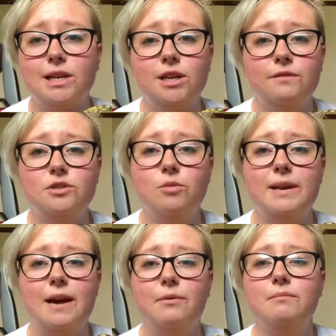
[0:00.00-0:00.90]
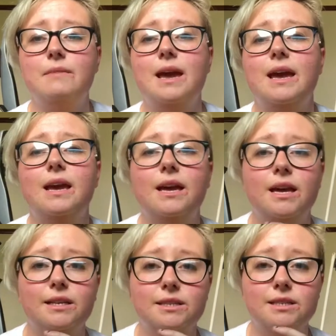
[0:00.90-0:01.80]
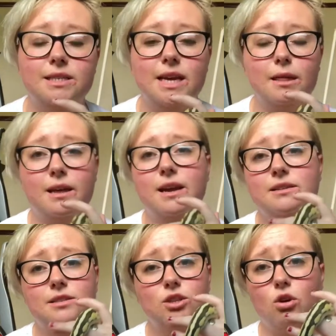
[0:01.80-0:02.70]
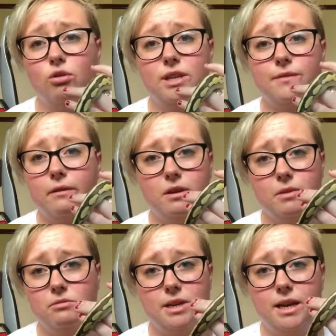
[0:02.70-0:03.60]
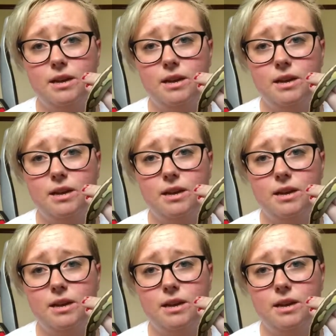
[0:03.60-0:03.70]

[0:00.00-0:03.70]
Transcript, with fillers: He loves coming out with me and he thinks the dog is very amusing.